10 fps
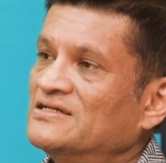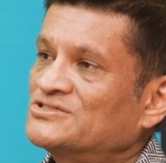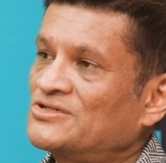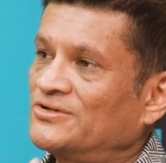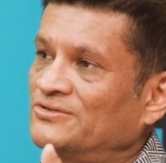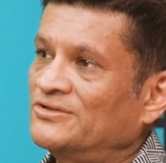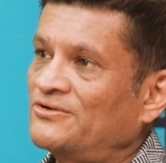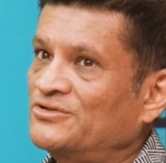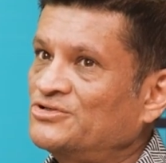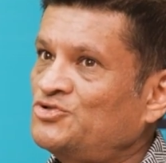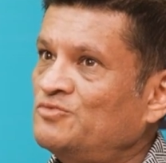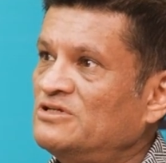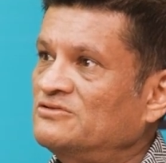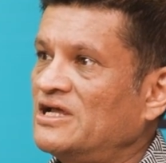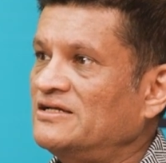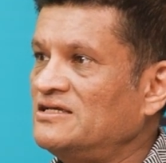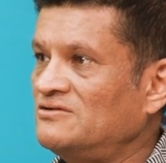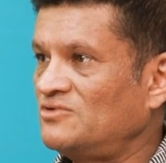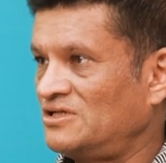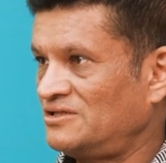So, you should be ready
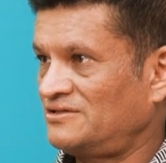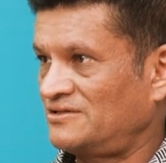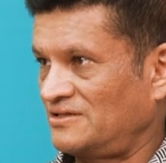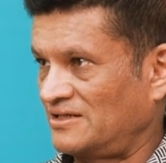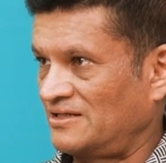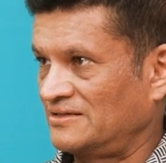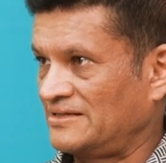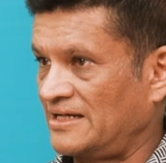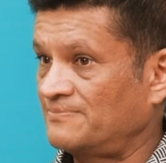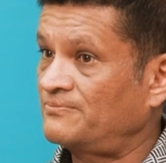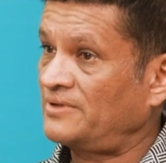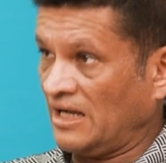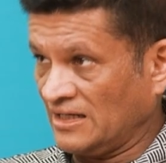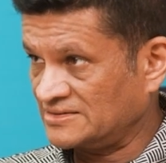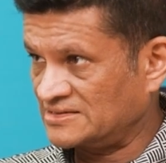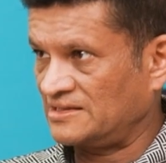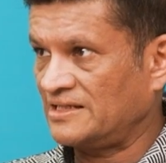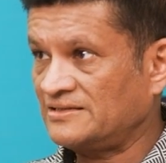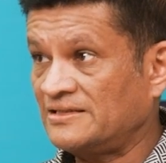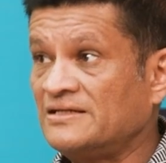with that. Plus,
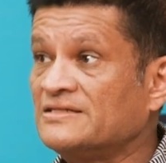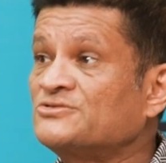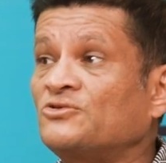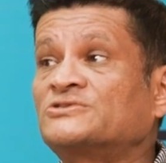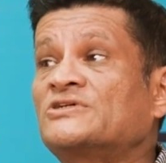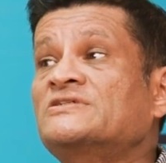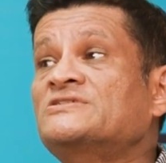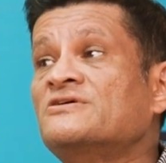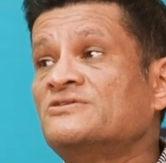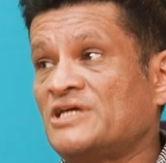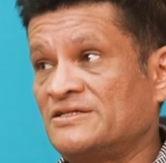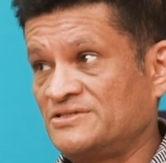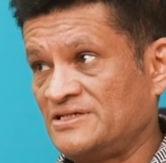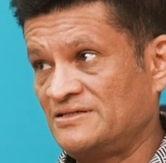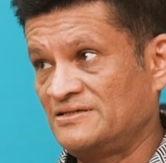LinkedIn is also a search engine.